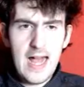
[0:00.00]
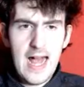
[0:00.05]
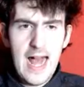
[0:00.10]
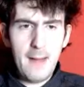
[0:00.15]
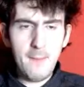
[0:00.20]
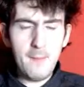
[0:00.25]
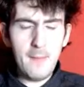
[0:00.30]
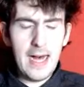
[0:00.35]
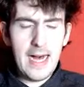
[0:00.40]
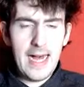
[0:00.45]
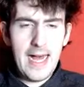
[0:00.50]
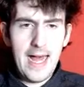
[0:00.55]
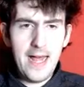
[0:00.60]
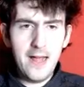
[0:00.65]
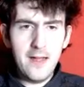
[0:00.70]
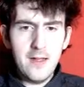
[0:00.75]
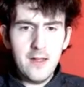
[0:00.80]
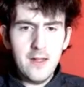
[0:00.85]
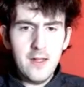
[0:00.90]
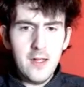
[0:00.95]
Empire,
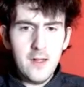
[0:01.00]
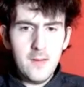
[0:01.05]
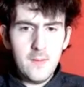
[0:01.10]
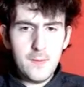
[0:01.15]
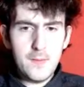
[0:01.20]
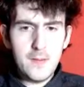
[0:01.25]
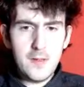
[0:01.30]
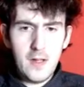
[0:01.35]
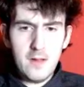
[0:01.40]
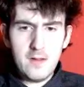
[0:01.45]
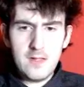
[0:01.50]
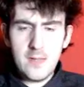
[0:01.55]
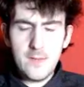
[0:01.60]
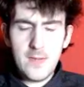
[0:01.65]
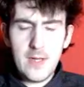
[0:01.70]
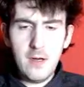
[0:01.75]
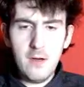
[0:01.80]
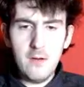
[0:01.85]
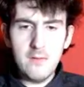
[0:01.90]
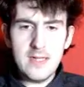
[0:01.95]
loyal to the
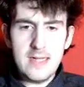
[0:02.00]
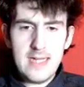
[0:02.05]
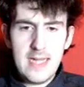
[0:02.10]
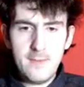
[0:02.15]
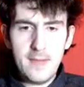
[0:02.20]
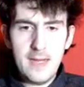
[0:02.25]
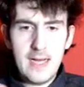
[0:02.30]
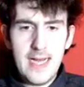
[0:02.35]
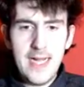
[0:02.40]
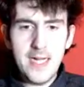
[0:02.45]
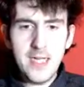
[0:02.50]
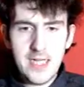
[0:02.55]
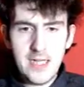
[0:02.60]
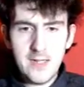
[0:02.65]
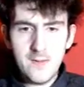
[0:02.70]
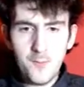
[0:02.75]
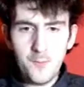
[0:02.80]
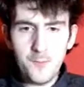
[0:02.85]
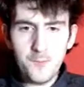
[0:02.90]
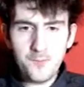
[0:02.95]
bone to the Empire.
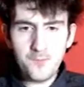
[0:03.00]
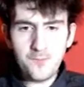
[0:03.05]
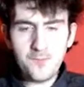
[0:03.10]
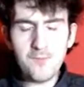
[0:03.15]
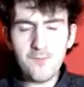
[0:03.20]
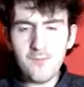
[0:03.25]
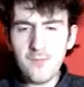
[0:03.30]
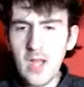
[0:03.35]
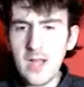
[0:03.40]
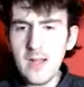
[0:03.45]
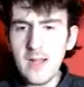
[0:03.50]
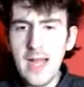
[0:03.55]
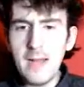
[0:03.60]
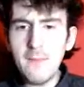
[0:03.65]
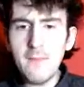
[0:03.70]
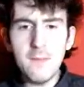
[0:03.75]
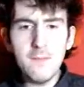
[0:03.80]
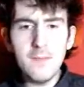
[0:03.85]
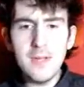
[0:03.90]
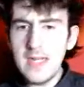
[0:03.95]
She's...
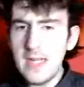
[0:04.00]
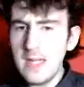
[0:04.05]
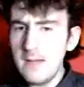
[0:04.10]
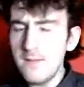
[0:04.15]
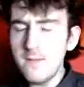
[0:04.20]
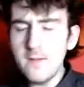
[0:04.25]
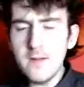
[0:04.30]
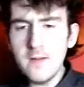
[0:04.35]
Yeah, completely